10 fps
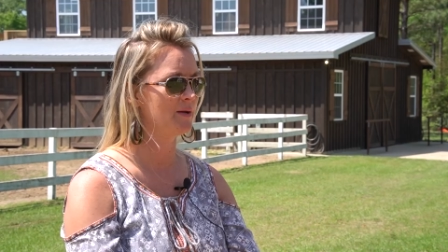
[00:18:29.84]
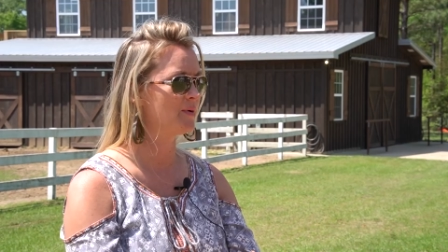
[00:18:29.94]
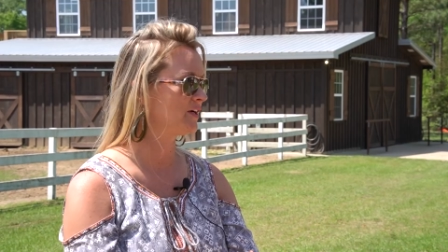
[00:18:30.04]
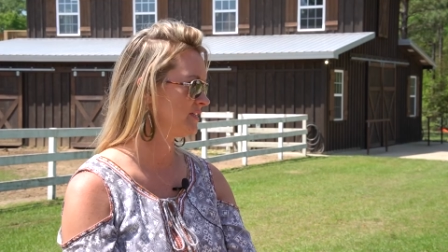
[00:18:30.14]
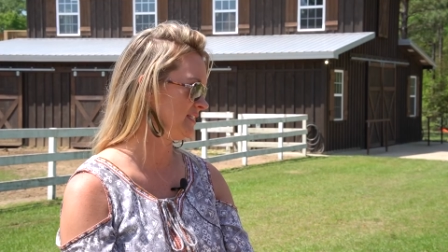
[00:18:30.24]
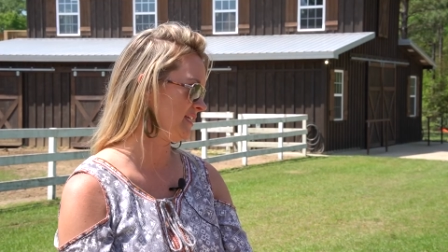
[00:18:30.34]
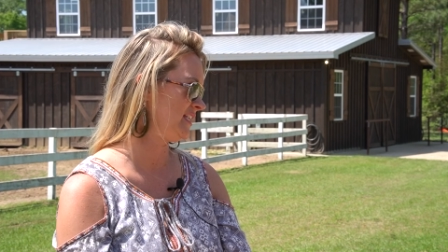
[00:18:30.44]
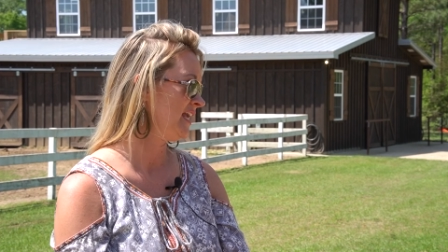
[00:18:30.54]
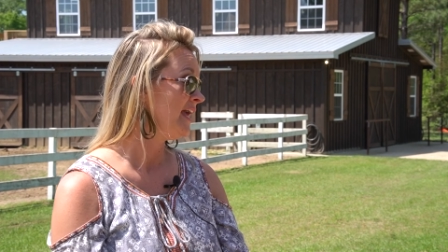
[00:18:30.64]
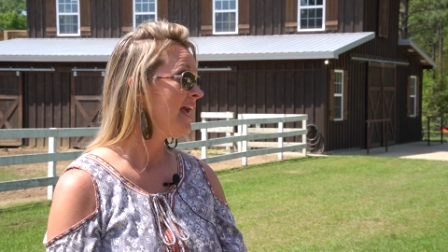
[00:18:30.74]
of person.
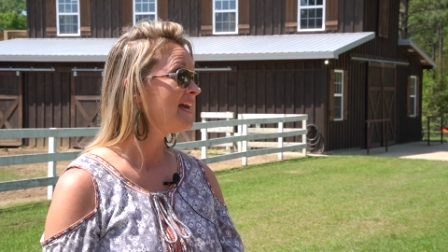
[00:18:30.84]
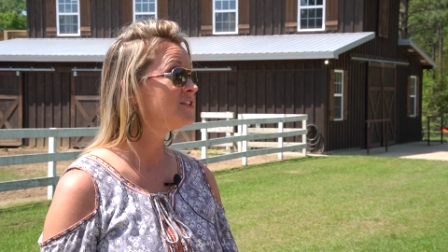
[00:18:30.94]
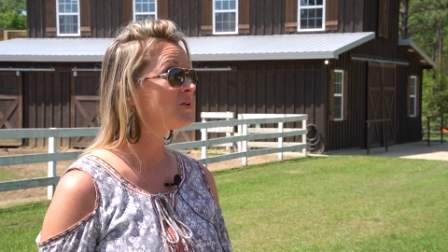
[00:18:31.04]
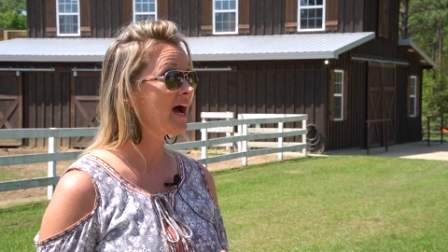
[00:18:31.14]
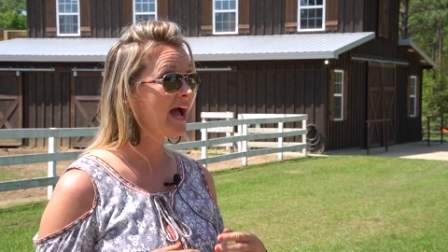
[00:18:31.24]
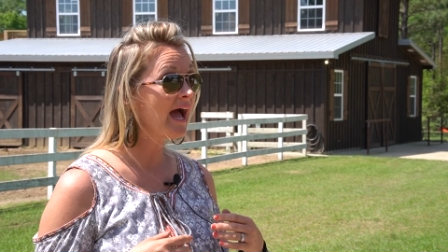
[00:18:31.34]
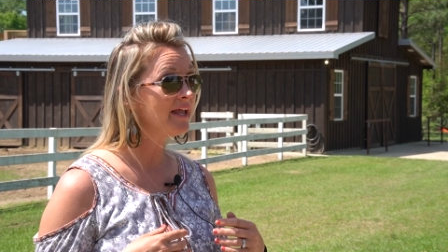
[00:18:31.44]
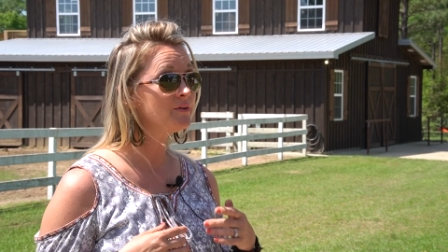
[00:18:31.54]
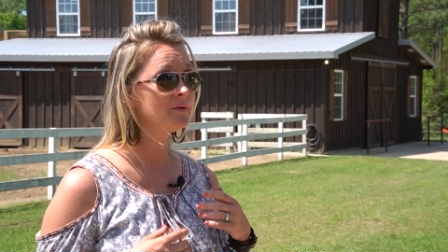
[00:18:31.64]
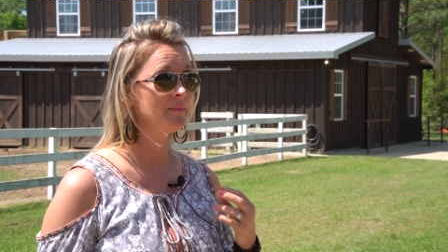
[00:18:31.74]
Yes. And so I had
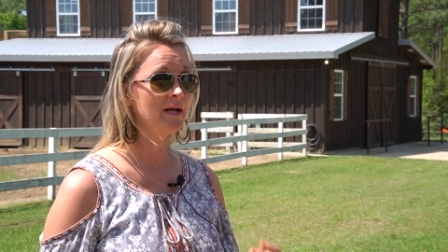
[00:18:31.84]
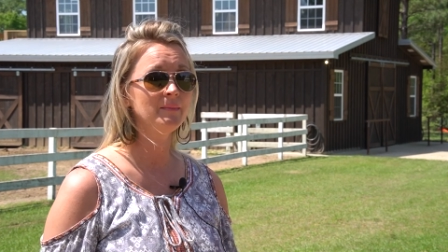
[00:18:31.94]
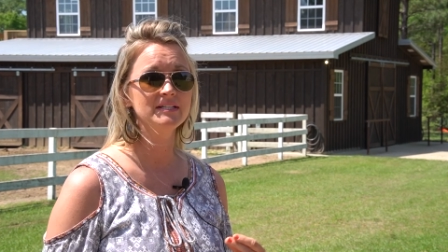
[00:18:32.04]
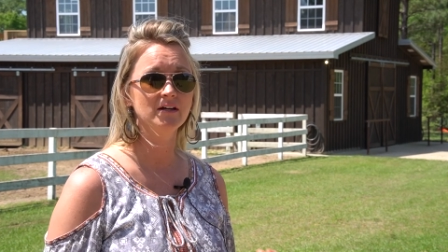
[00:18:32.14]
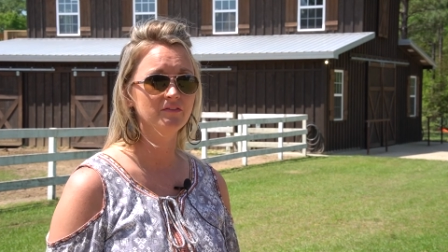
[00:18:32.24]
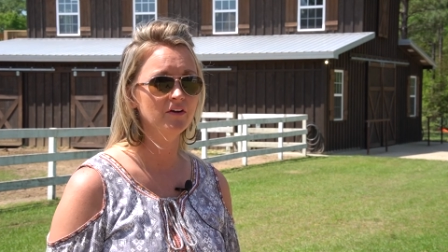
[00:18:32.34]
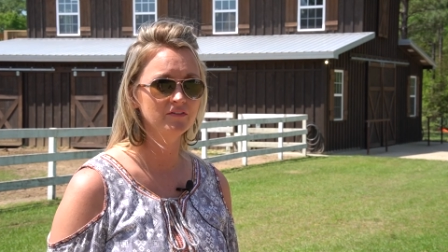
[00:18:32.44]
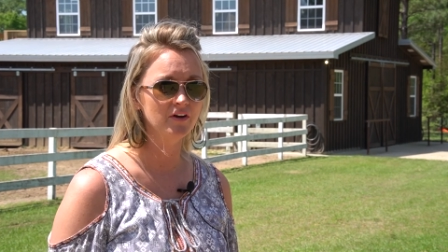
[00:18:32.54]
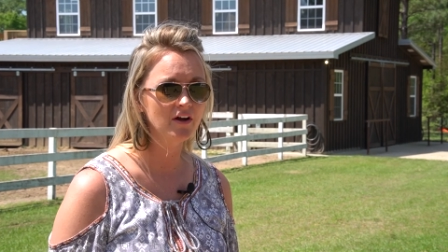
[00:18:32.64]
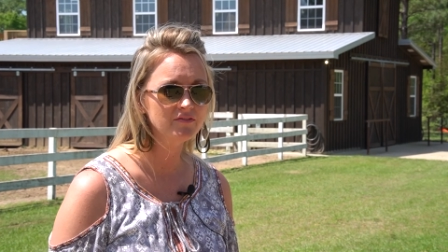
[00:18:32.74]
to remind myself over
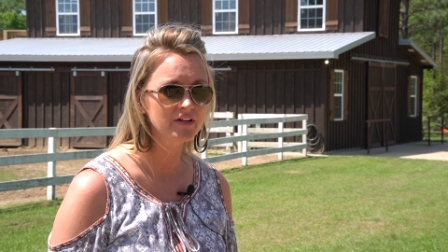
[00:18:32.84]
and over